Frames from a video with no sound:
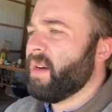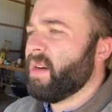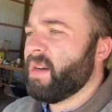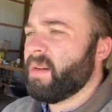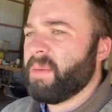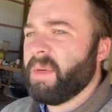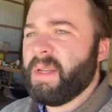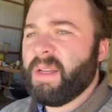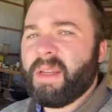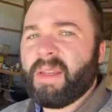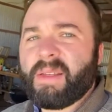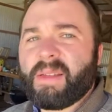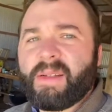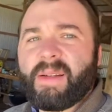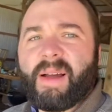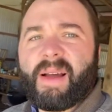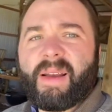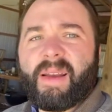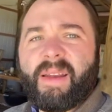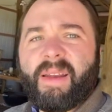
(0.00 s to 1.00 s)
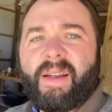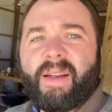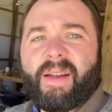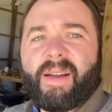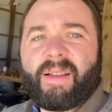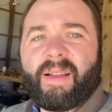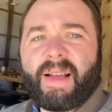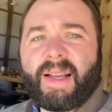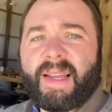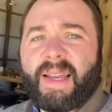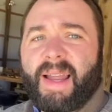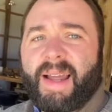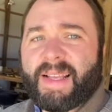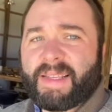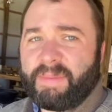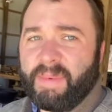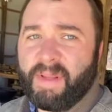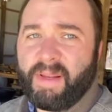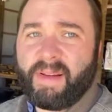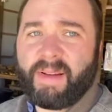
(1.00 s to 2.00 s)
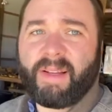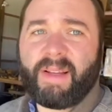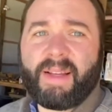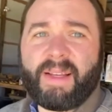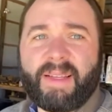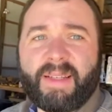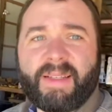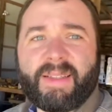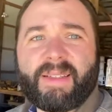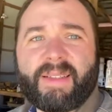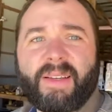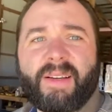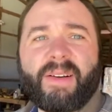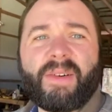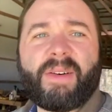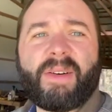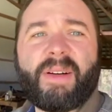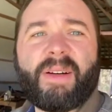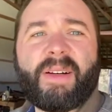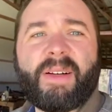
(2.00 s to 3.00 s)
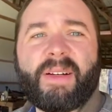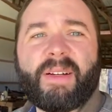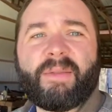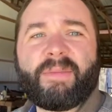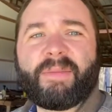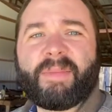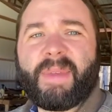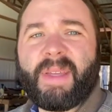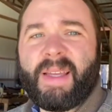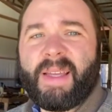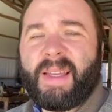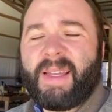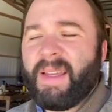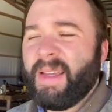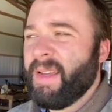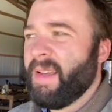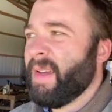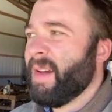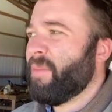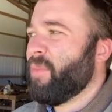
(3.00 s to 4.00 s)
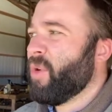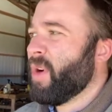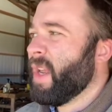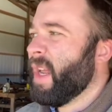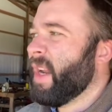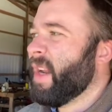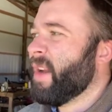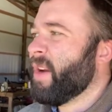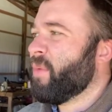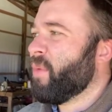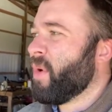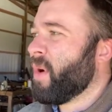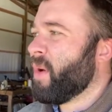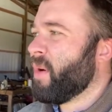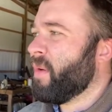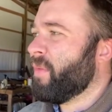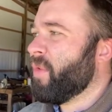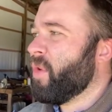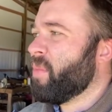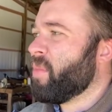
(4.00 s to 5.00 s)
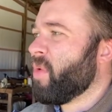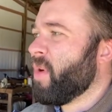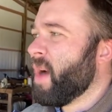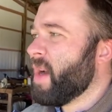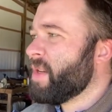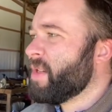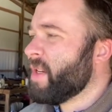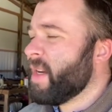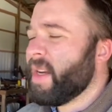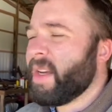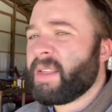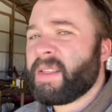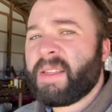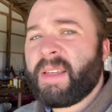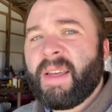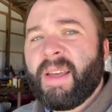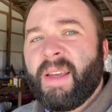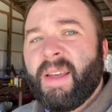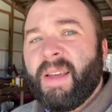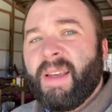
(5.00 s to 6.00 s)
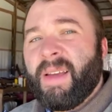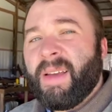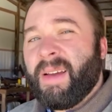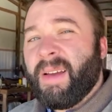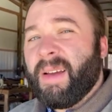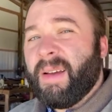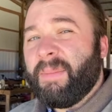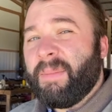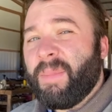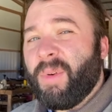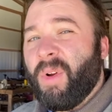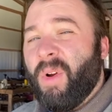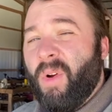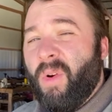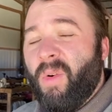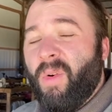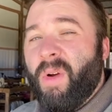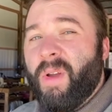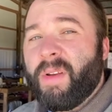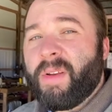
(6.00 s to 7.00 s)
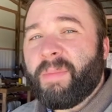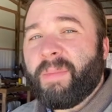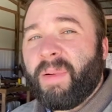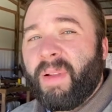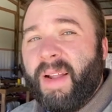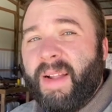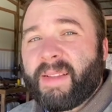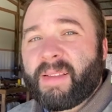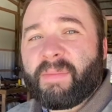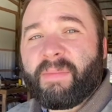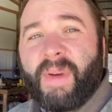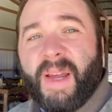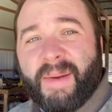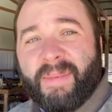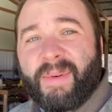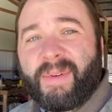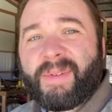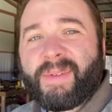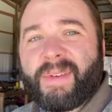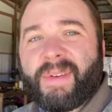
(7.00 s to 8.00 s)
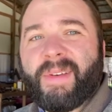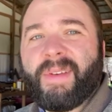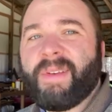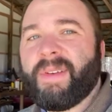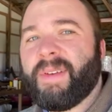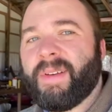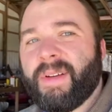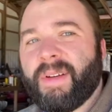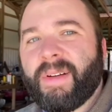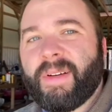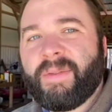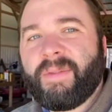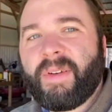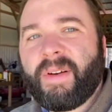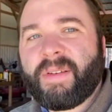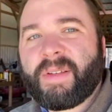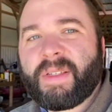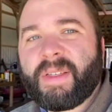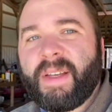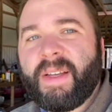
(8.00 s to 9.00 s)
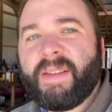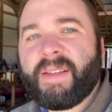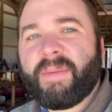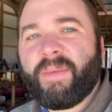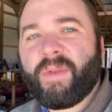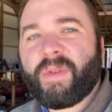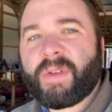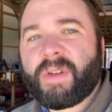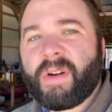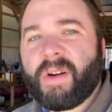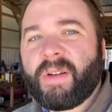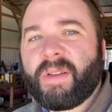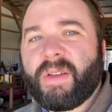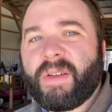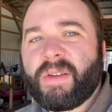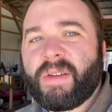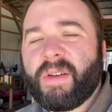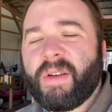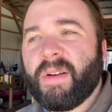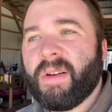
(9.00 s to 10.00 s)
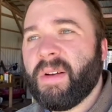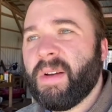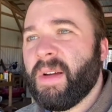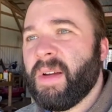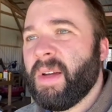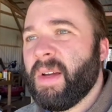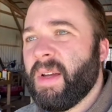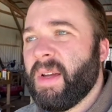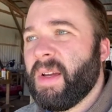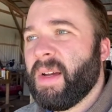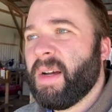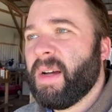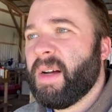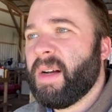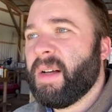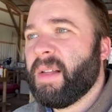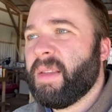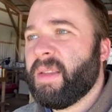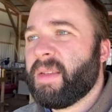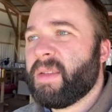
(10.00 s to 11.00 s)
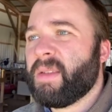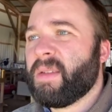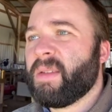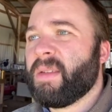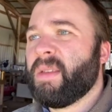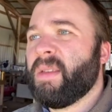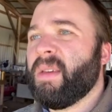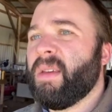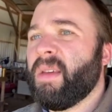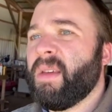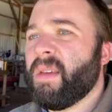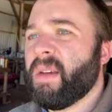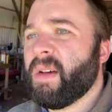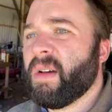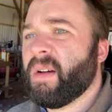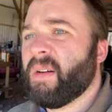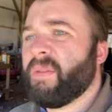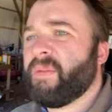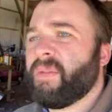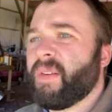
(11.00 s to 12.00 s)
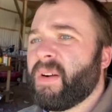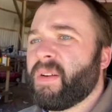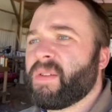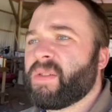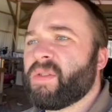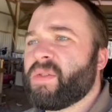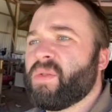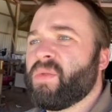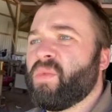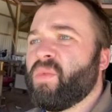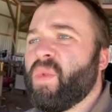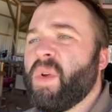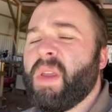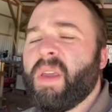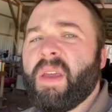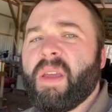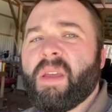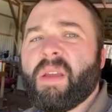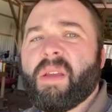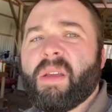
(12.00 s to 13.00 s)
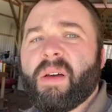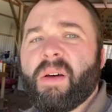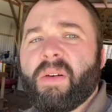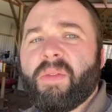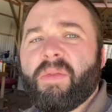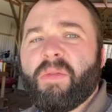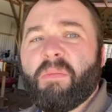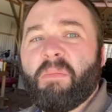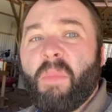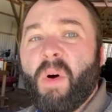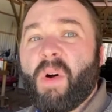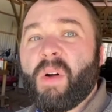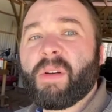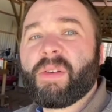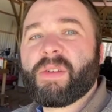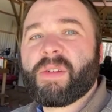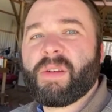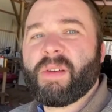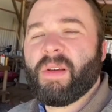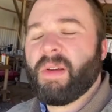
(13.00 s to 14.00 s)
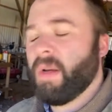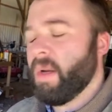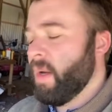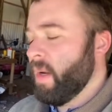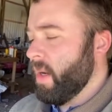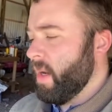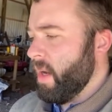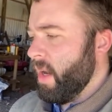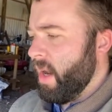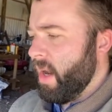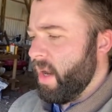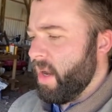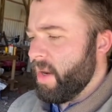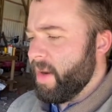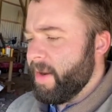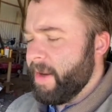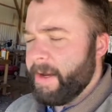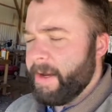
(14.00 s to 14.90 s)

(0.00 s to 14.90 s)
it is not near like it has been here lately. So I'm gonna get out here and work on a few projects. I'm going to plant some peppers. First seeds I'm gonna start this year. This is the first weekend of March, and